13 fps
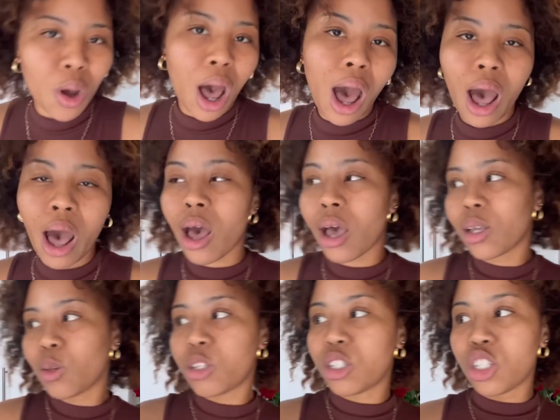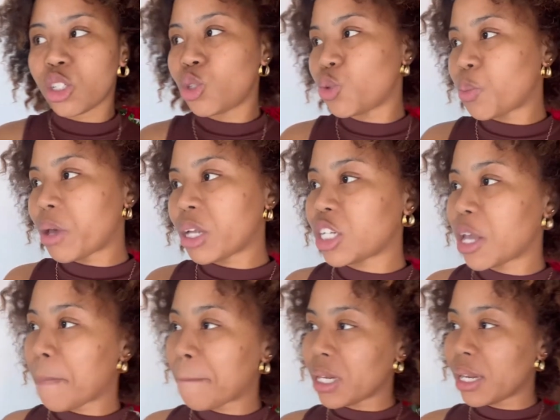uh, uh it was just too much
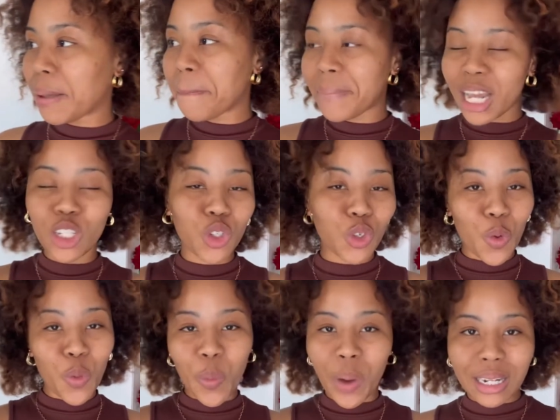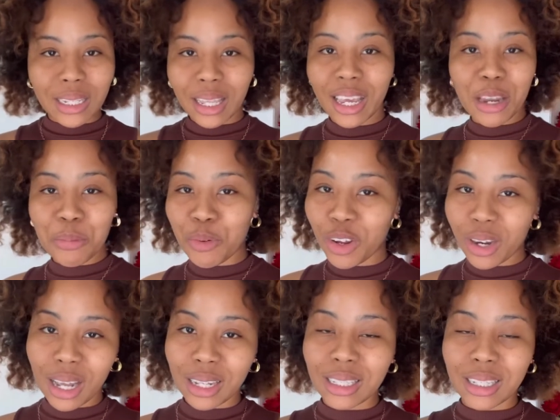happening but you know what the end
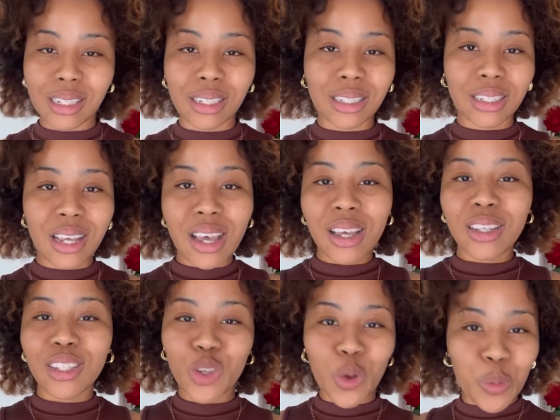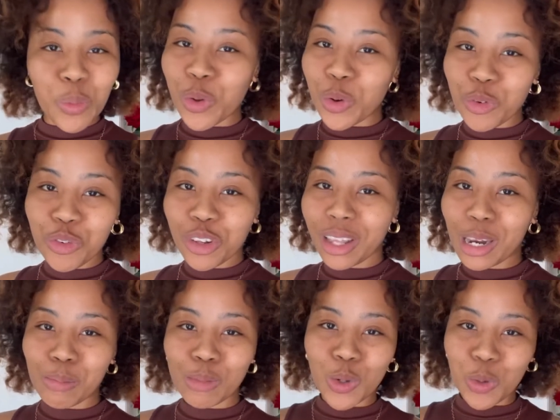product is so beautiful and
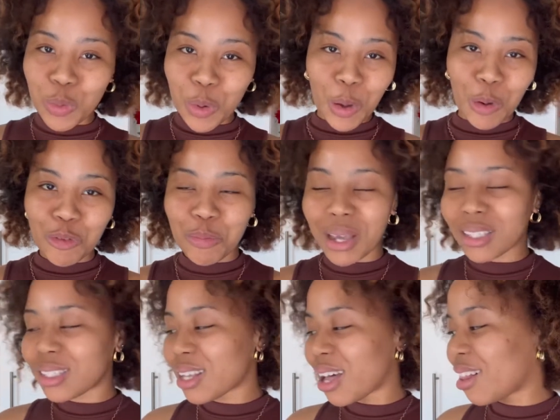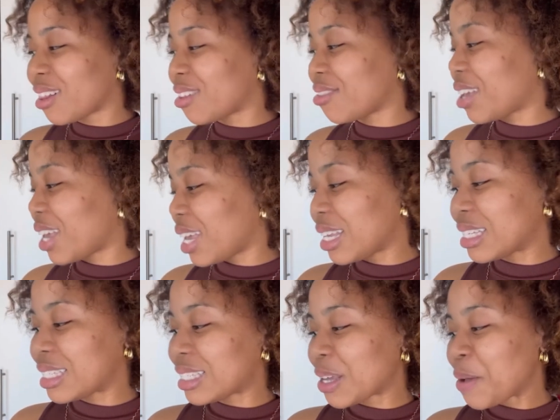i'm so proud of myself
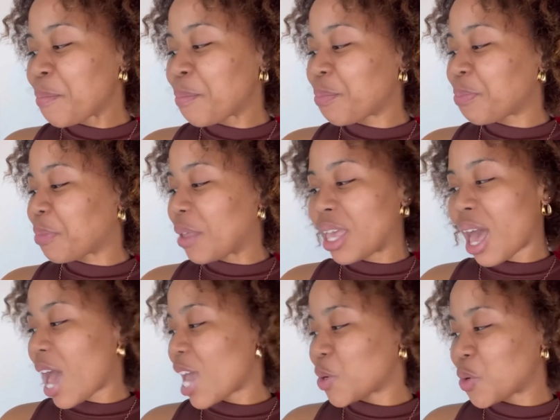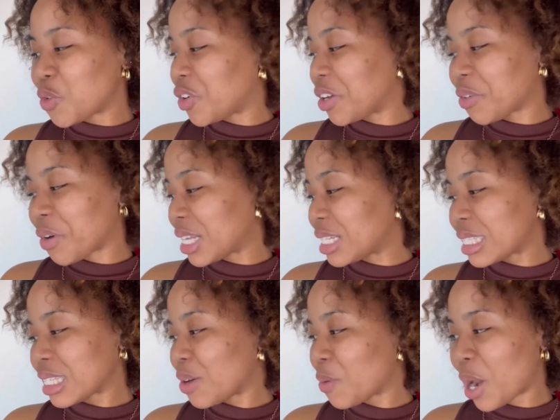and yeah i don't regret
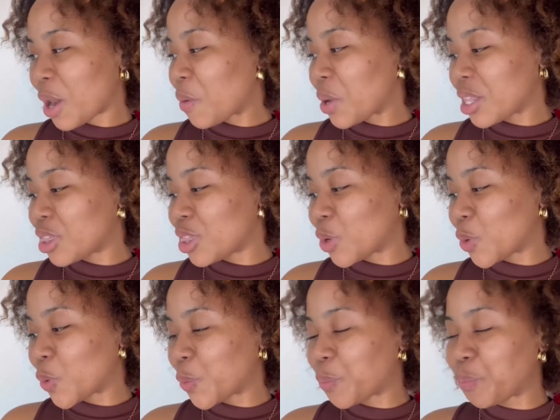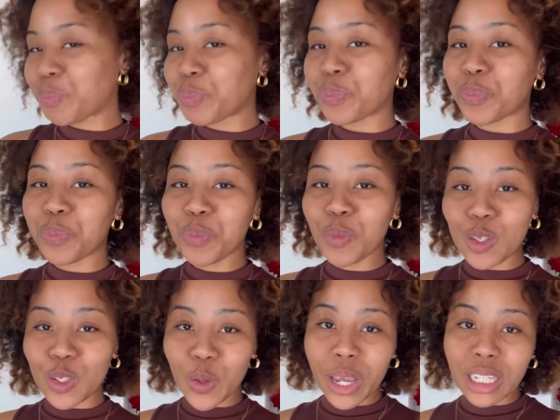what i went through
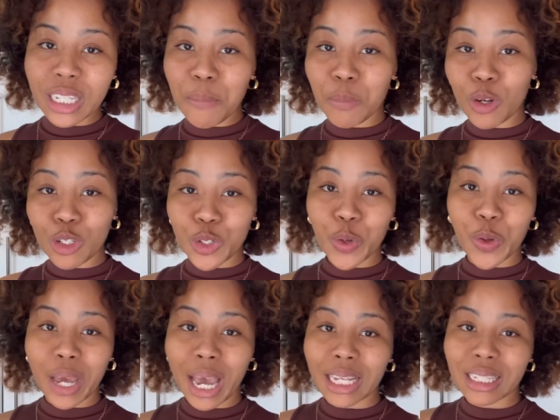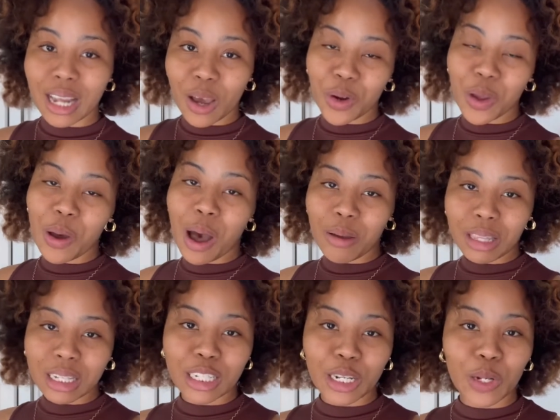so actually i'm going to show you guys now now how
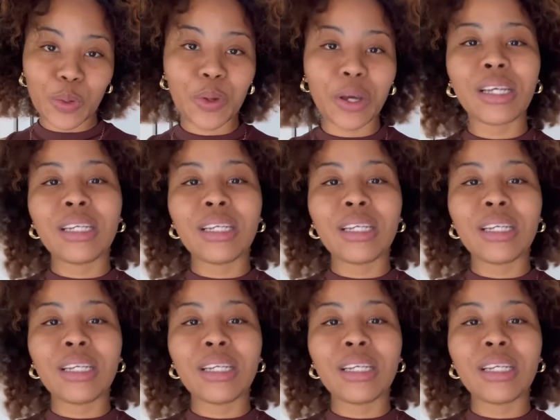does it look